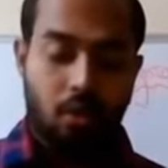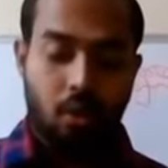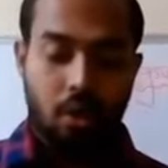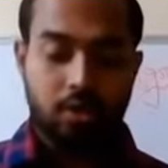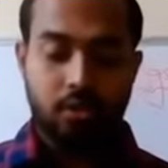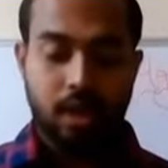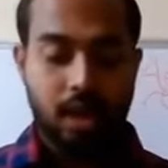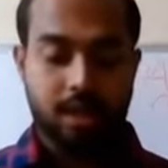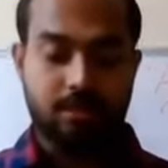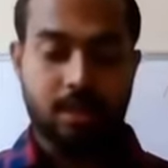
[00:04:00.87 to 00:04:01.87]
horse hoeing
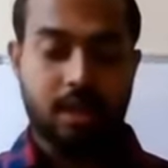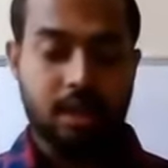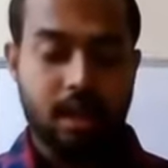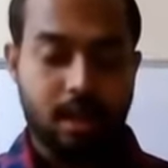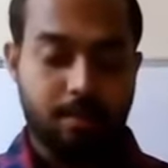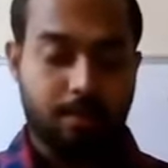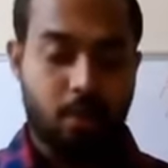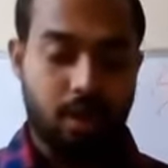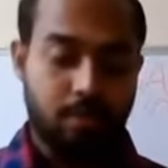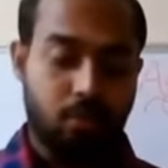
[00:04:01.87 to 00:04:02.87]
husbandry, an
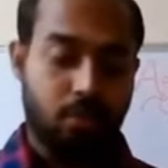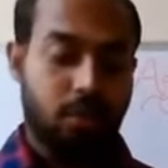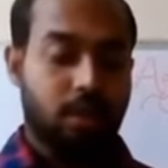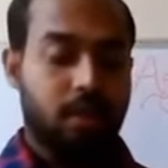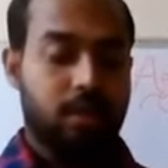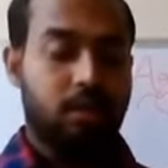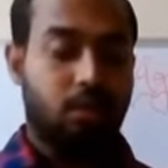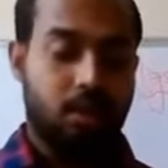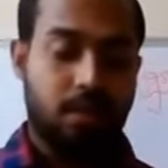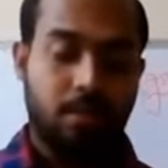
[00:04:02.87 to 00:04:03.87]
important book. This is
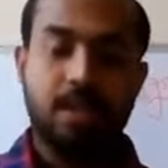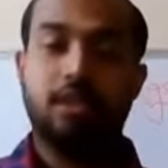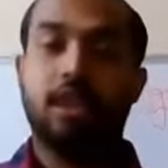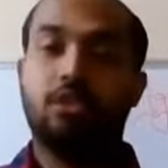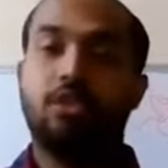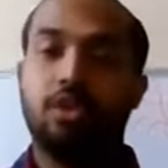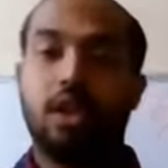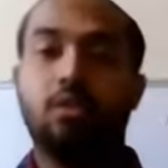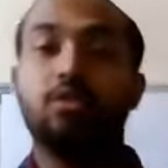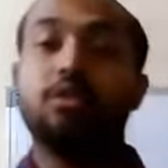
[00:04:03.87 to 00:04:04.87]
written by Jethro
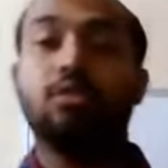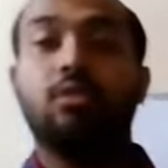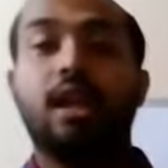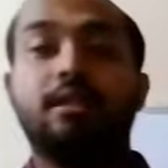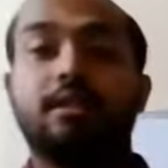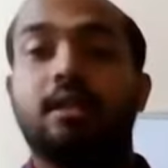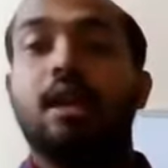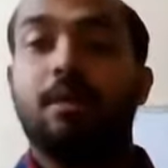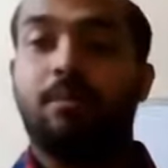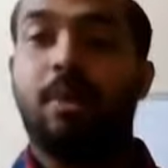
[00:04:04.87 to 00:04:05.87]
Tull, who is known as
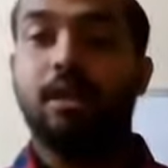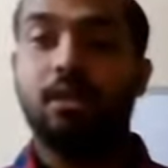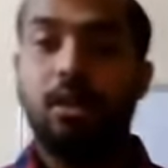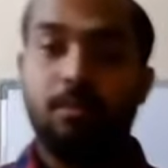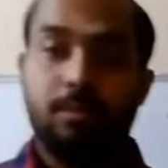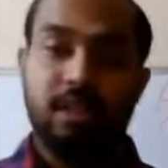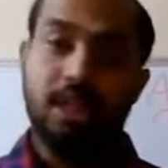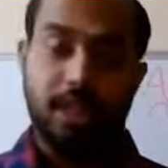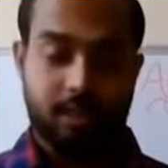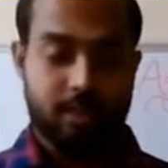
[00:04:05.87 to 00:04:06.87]
father of
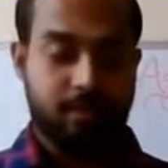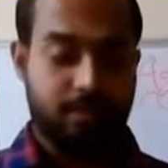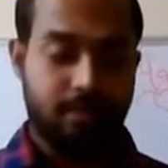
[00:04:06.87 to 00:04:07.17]
tillage.